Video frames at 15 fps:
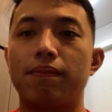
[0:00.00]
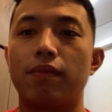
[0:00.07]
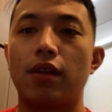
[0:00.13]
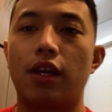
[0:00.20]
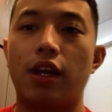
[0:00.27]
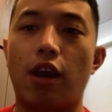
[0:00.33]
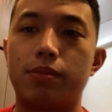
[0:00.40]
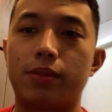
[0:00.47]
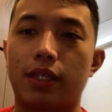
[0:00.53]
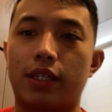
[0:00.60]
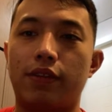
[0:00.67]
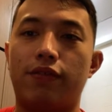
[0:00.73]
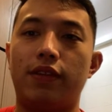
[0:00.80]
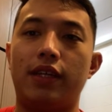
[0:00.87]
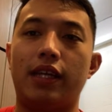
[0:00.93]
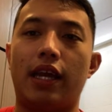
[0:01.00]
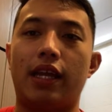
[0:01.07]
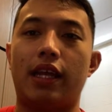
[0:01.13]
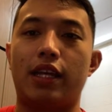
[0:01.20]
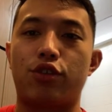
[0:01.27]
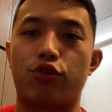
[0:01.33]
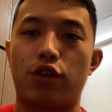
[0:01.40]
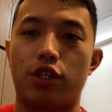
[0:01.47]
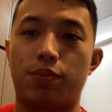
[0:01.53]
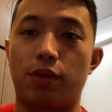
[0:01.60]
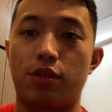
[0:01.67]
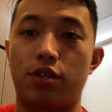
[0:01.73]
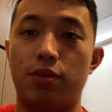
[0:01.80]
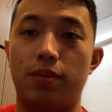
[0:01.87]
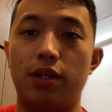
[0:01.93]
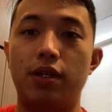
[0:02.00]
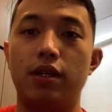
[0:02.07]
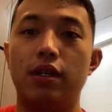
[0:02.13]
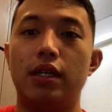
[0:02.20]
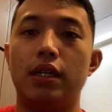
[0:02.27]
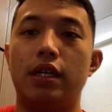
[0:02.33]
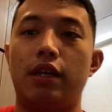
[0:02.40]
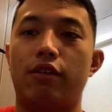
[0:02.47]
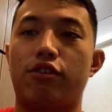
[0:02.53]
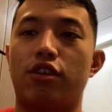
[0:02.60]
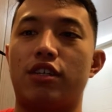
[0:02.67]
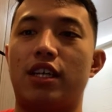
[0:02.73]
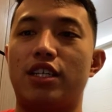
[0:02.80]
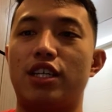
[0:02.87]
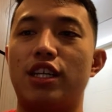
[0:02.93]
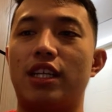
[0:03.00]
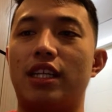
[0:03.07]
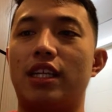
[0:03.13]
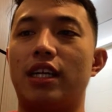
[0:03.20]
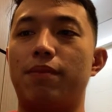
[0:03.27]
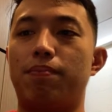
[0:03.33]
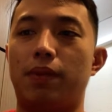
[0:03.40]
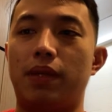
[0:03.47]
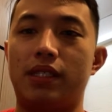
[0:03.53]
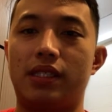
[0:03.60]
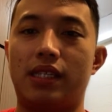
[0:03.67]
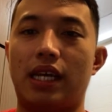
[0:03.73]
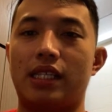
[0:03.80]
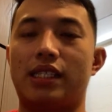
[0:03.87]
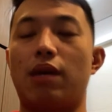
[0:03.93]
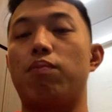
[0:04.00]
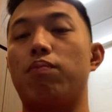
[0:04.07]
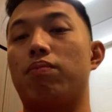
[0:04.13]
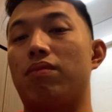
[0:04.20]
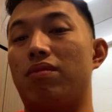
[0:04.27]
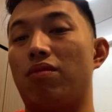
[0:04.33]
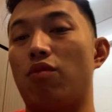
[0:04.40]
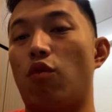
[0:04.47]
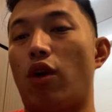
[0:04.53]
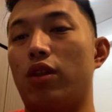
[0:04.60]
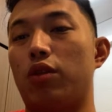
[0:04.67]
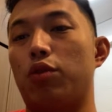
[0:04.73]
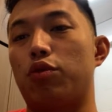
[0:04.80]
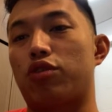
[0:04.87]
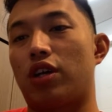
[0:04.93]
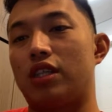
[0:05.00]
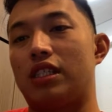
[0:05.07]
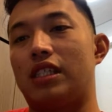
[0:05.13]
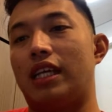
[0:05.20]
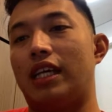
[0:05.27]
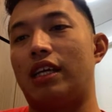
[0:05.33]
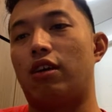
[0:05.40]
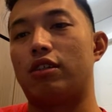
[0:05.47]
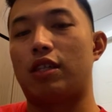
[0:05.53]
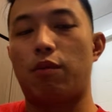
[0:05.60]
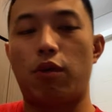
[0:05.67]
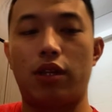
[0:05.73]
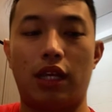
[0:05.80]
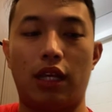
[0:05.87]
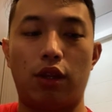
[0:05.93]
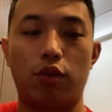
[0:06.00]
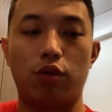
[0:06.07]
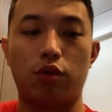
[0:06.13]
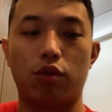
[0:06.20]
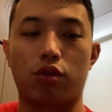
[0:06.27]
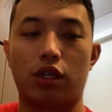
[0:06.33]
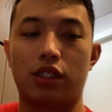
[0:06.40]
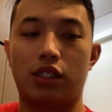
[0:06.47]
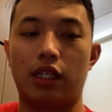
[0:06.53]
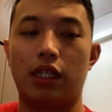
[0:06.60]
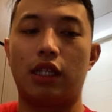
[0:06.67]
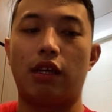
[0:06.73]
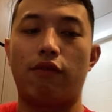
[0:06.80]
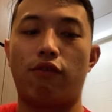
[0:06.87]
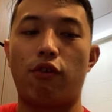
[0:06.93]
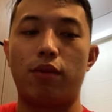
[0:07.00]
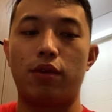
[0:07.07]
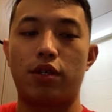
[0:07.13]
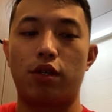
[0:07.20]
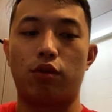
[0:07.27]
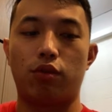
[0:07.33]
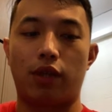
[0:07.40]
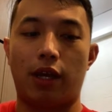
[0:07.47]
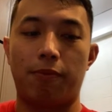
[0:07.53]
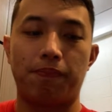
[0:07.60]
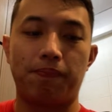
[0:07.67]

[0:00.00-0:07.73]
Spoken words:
okay, objectively and as soon as possible. Translation needed, please get someone to translate or someone they know to translate the information to them.